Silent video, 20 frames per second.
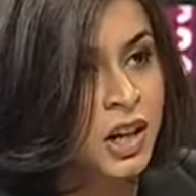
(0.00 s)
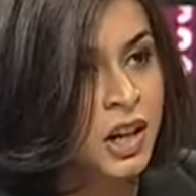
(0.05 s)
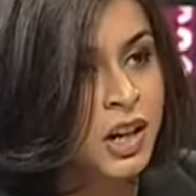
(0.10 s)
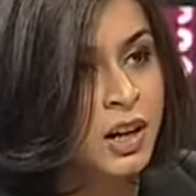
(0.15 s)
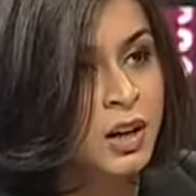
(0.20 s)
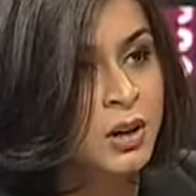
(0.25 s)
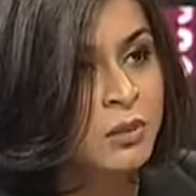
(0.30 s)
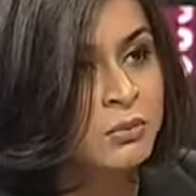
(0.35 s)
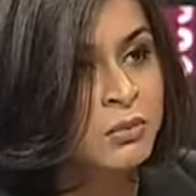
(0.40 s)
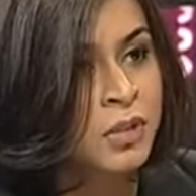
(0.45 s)

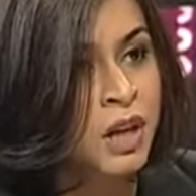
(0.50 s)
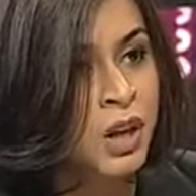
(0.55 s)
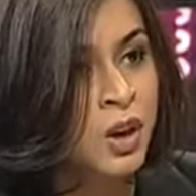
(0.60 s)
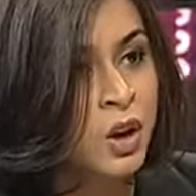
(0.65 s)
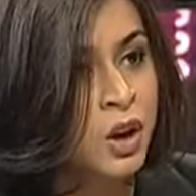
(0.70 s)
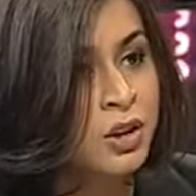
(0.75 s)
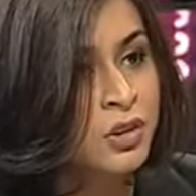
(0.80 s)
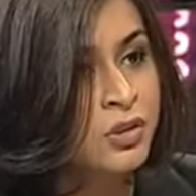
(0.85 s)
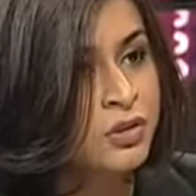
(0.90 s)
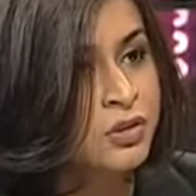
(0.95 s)
a
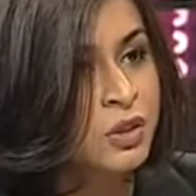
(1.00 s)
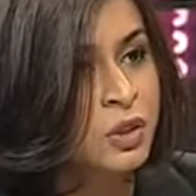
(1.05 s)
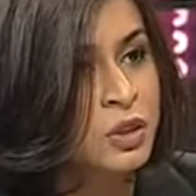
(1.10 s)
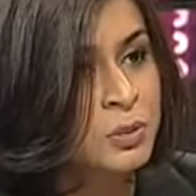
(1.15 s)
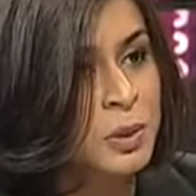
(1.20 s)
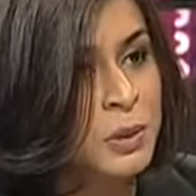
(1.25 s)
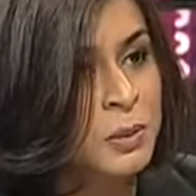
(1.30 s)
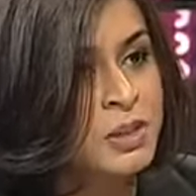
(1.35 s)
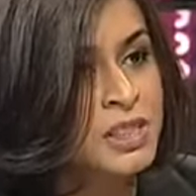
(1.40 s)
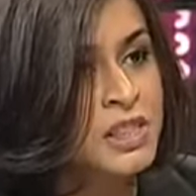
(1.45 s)
lot of
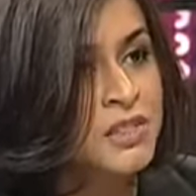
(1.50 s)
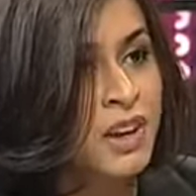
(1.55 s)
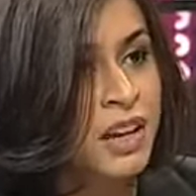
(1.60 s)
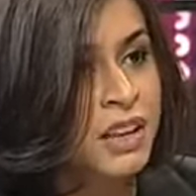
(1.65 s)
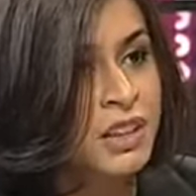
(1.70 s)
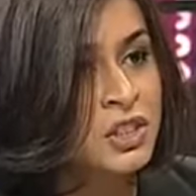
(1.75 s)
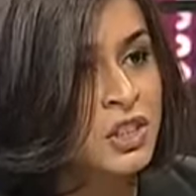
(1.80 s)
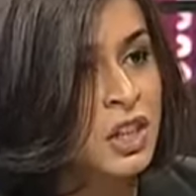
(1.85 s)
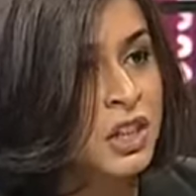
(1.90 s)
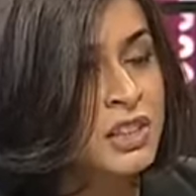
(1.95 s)
newspapers have
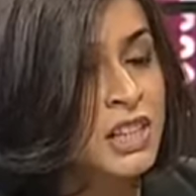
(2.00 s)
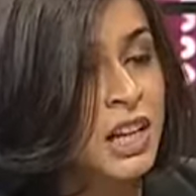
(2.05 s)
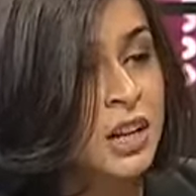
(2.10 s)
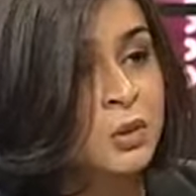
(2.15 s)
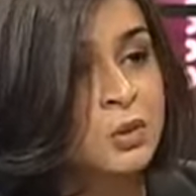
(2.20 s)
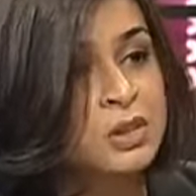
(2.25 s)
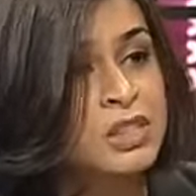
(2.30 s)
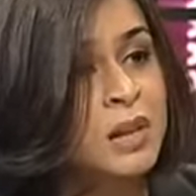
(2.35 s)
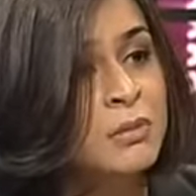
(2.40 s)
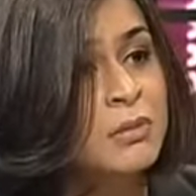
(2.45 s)
either shut down,
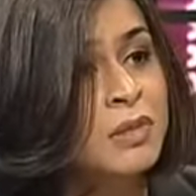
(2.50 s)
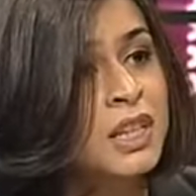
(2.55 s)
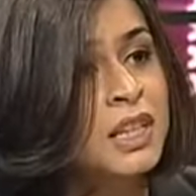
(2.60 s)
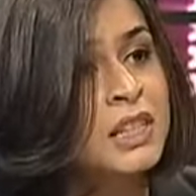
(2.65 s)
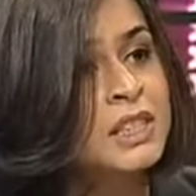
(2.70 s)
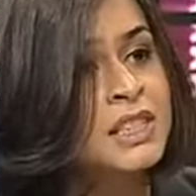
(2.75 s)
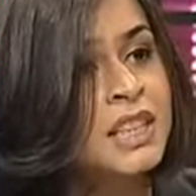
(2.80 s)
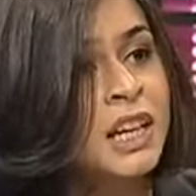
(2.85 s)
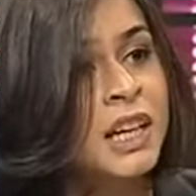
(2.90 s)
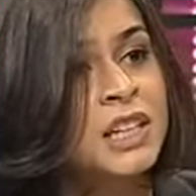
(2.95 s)
or some
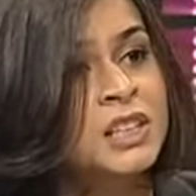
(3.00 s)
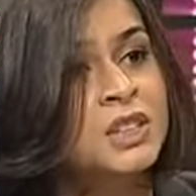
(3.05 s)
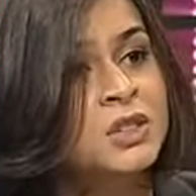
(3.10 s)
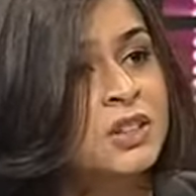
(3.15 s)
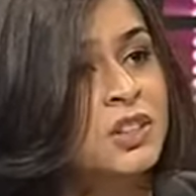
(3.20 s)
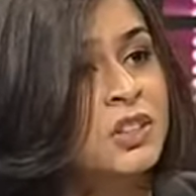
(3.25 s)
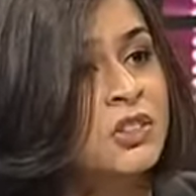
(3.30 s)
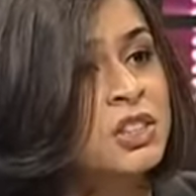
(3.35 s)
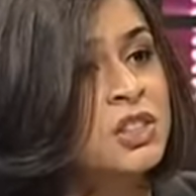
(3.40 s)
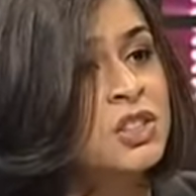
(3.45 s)
things like sort
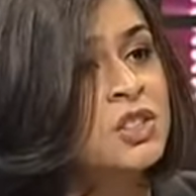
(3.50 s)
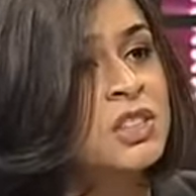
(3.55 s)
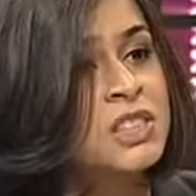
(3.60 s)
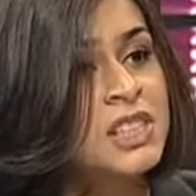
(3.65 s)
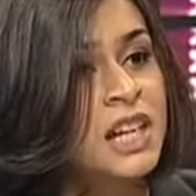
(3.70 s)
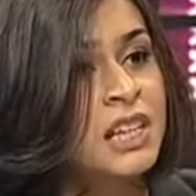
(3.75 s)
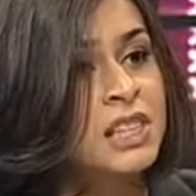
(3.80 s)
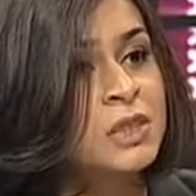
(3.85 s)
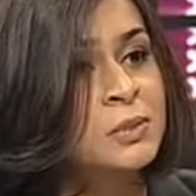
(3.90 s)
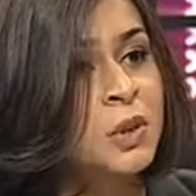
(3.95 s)
of the Christian
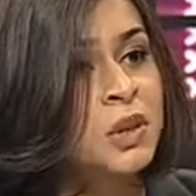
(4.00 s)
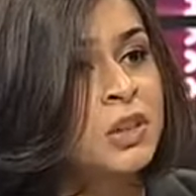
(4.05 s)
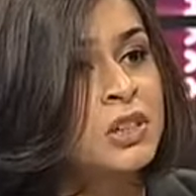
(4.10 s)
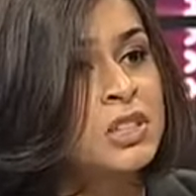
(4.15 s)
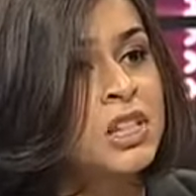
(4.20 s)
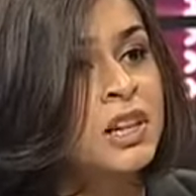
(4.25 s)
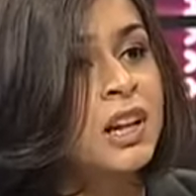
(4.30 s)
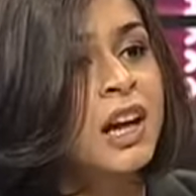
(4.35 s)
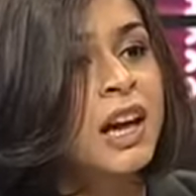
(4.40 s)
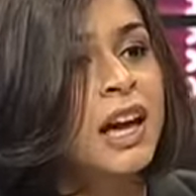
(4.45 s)
Science
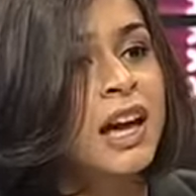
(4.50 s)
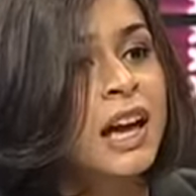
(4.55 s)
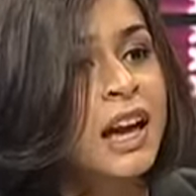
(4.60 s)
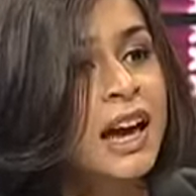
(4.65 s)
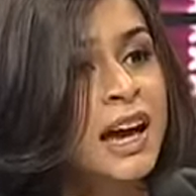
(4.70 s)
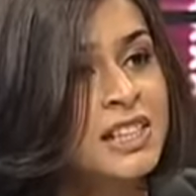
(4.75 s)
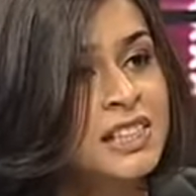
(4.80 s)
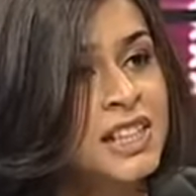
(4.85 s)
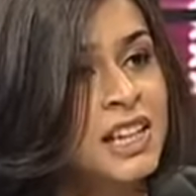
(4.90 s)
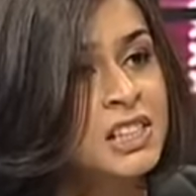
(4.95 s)
Monitor
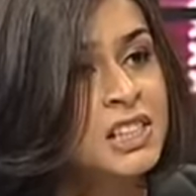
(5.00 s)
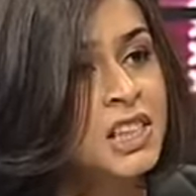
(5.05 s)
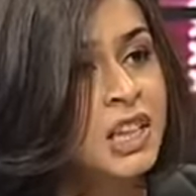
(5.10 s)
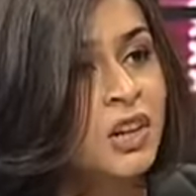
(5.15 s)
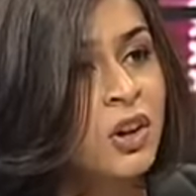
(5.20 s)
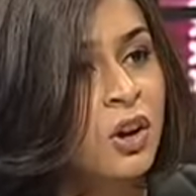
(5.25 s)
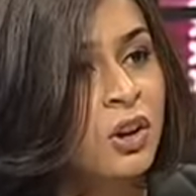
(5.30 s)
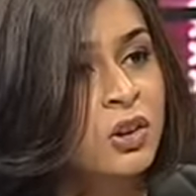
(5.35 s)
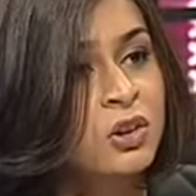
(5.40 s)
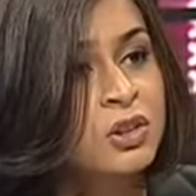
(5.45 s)
has actually
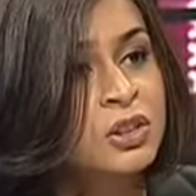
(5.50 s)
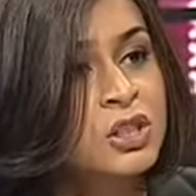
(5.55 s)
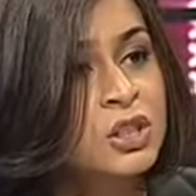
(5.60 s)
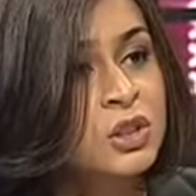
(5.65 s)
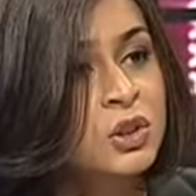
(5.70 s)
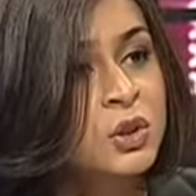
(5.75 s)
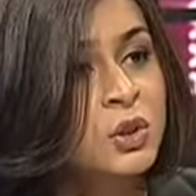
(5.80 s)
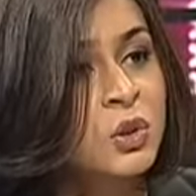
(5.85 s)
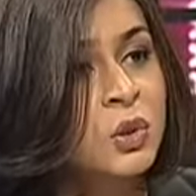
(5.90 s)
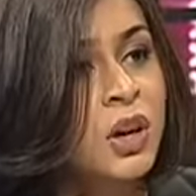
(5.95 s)
gone on
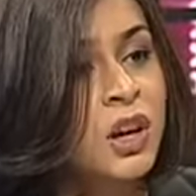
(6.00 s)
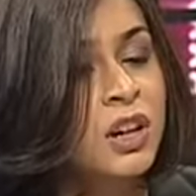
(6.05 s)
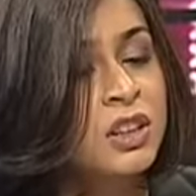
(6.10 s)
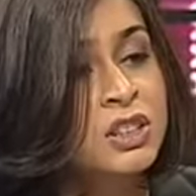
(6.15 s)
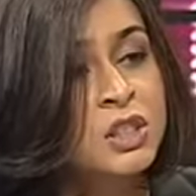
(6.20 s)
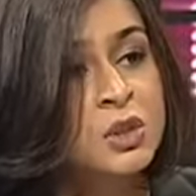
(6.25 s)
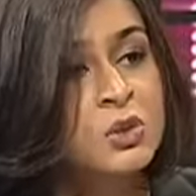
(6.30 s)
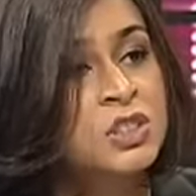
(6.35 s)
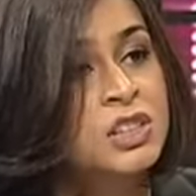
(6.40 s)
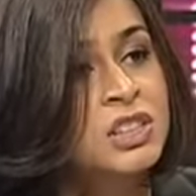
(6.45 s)
to
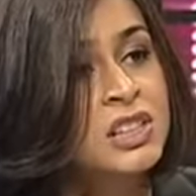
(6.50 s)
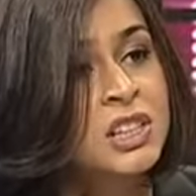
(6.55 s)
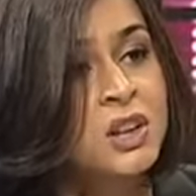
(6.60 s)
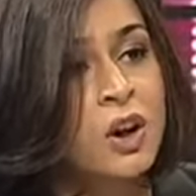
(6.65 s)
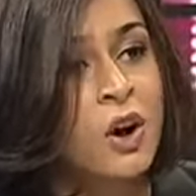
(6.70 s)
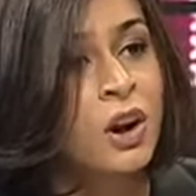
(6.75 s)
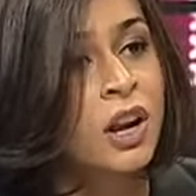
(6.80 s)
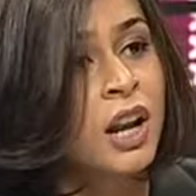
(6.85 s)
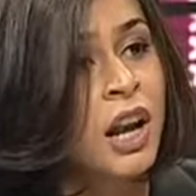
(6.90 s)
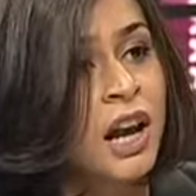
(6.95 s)
do just an
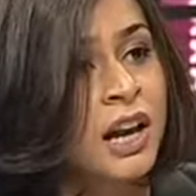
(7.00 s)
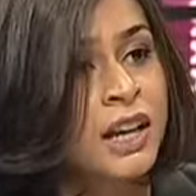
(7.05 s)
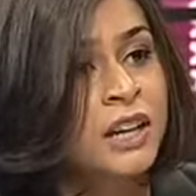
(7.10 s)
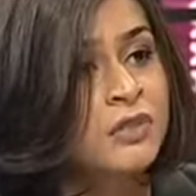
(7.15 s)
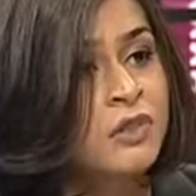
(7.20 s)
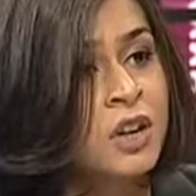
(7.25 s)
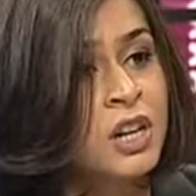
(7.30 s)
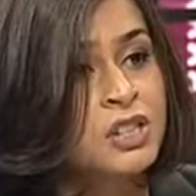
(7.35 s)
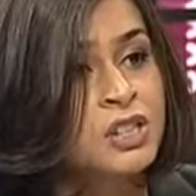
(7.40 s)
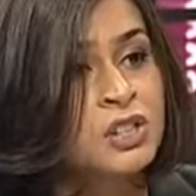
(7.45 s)
online
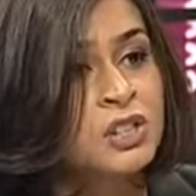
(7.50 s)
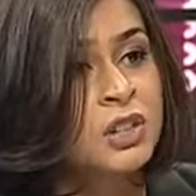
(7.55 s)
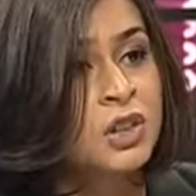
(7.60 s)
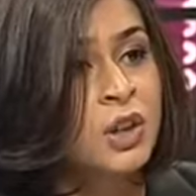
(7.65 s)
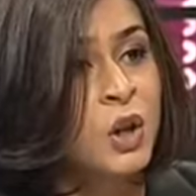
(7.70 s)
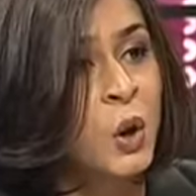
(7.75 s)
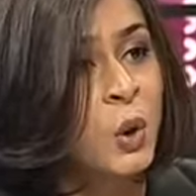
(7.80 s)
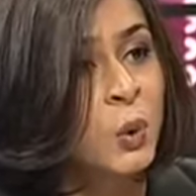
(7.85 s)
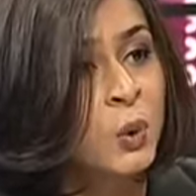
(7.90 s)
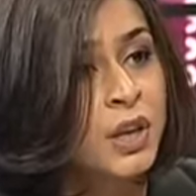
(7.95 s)
version
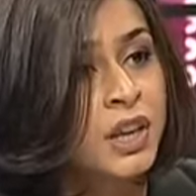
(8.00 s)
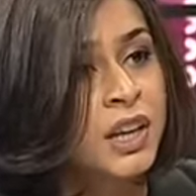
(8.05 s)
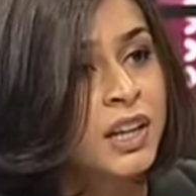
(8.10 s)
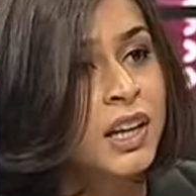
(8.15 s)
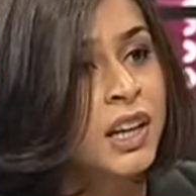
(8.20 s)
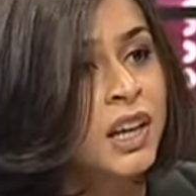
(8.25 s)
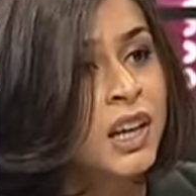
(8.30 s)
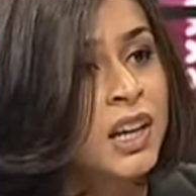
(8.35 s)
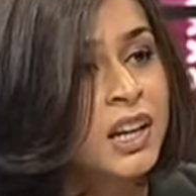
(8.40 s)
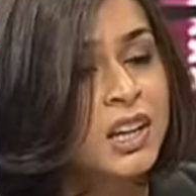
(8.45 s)
only.